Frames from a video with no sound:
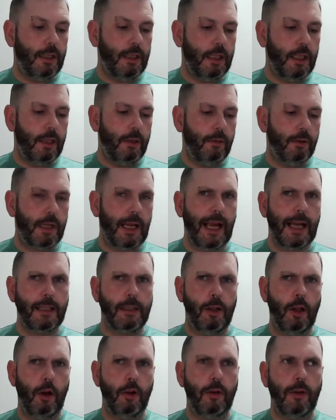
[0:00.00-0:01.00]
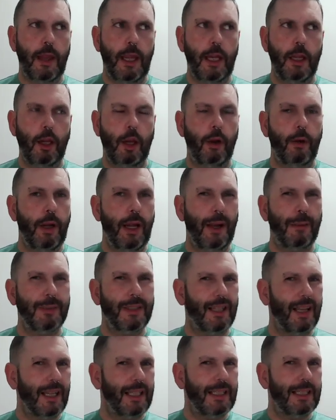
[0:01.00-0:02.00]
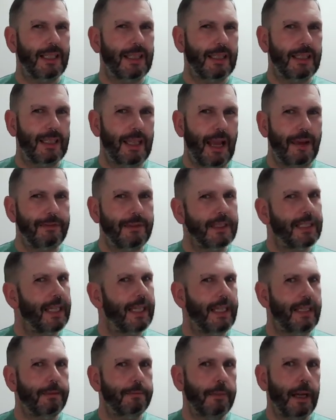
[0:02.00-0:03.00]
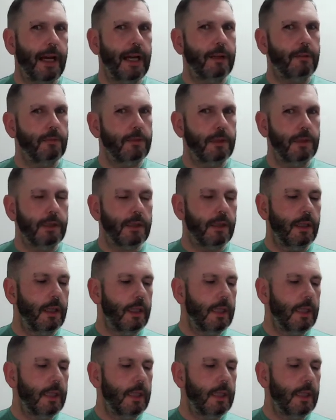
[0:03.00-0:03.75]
new catalogue they're going up to like £17.